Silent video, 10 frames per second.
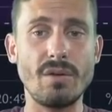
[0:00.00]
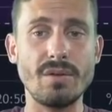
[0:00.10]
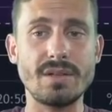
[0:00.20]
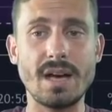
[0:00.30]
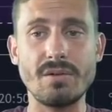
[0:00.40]
on
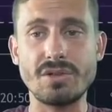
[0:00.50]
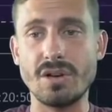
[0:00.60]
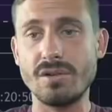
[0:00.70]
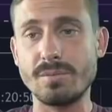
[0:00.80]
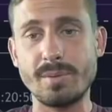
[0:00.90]
the Dow
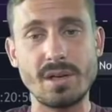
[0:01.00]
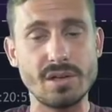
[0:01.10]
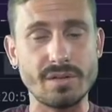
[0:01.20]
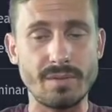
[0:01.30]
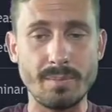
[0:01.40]
Jones
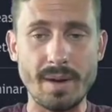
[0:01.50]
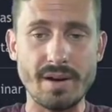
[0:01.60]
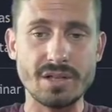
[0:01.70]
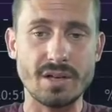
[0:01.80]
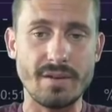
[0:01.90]
because of the
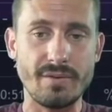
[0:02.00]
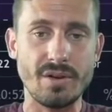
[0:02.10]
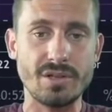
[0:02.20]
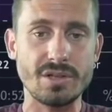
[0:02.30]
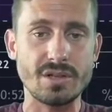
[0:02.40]
bearish
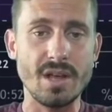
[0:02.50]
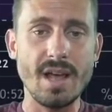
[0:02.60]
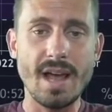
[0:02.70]
divergence.